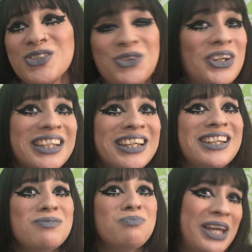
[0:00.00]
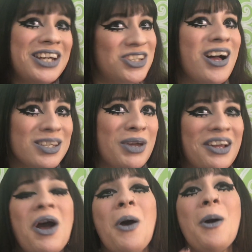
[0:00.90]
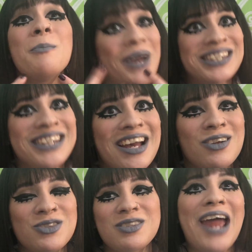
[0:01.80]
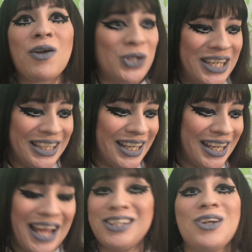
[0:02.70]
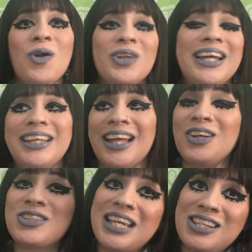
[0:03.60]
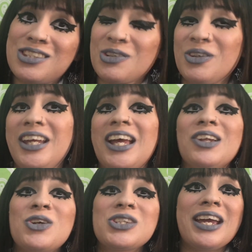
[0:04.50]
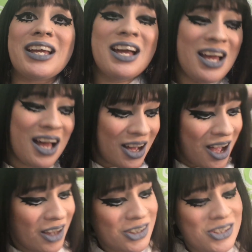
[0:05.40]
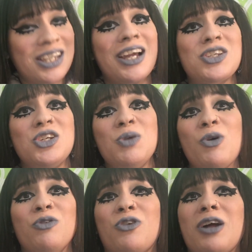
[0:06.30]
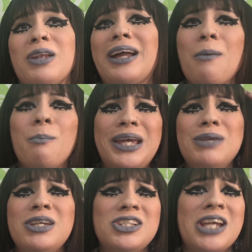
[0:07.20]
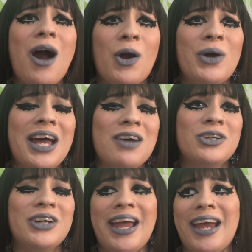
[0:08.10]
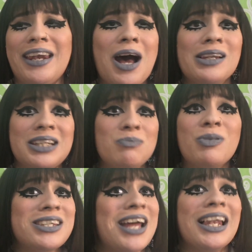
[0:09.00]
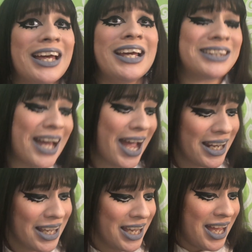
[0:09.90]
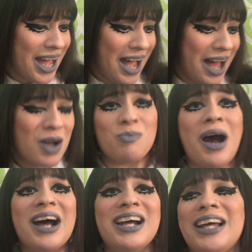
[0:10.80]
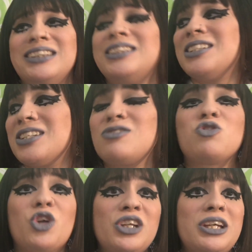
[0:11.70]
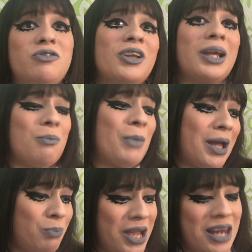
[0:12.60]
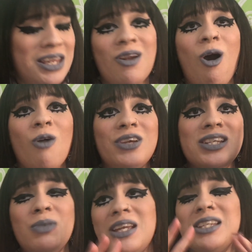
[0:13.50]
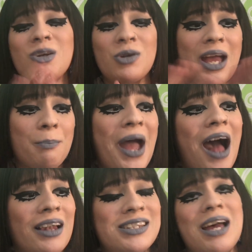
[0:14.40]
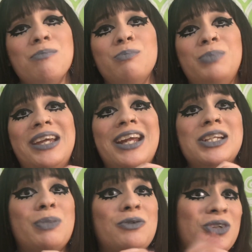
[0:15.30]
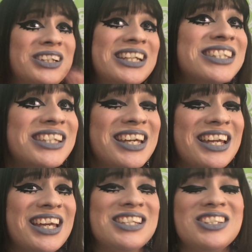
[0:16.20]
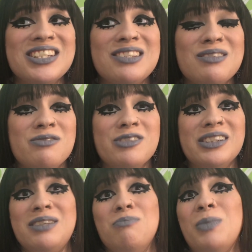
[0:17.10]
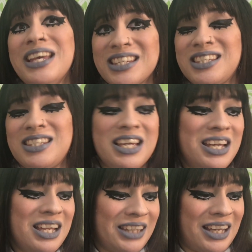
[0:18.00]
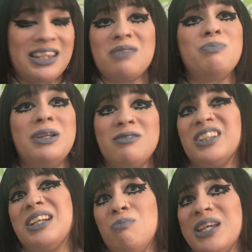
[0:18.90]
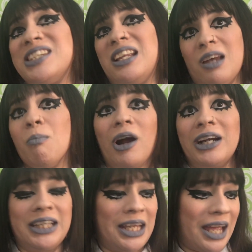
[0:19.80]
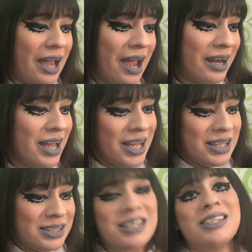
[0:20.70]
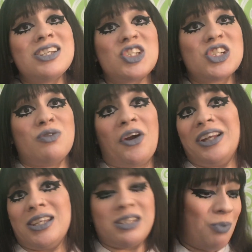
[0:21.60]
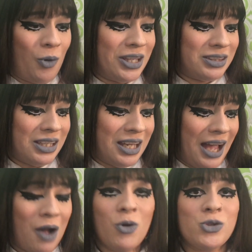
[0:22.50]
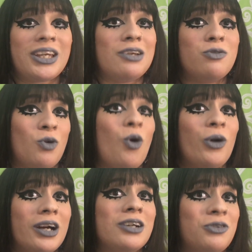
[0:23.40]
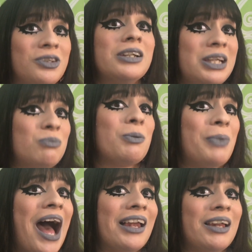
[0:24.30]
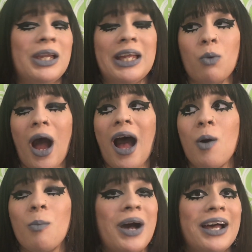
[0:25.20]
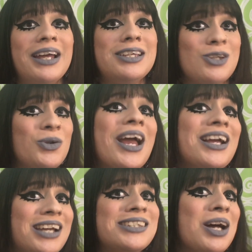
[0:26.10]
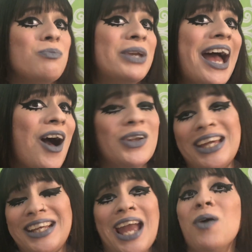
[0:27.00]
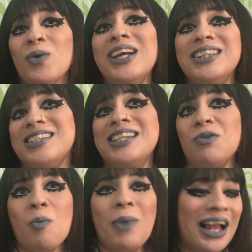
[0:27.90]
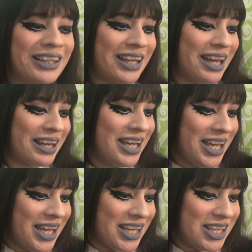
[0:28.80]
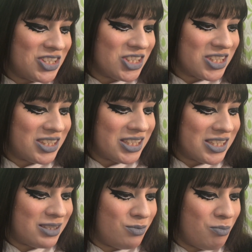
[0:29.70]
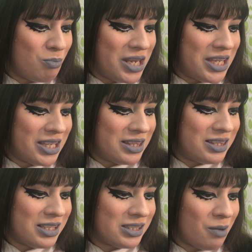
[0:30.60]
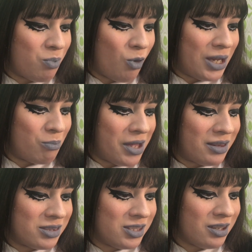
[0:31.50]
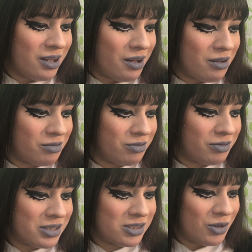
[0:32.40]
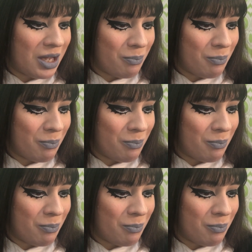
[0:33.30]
really Cosmetics pastels. I don't like it. I don't like it. It looks Eastery. It looks like a color selection you put for like a baby shower or whatever, and Libra's not like that. I just really feel like, in my opinion, all these mini Zodiac palettes that BH been releasing is just really like, they've been really missing the market, and this is just very disappointing. I was looking forward for the Libra palette. They're like, wow, my Zodiac sign's coming out and I can't wait to see what palette, and it's just this mini disappointment of a Zodiac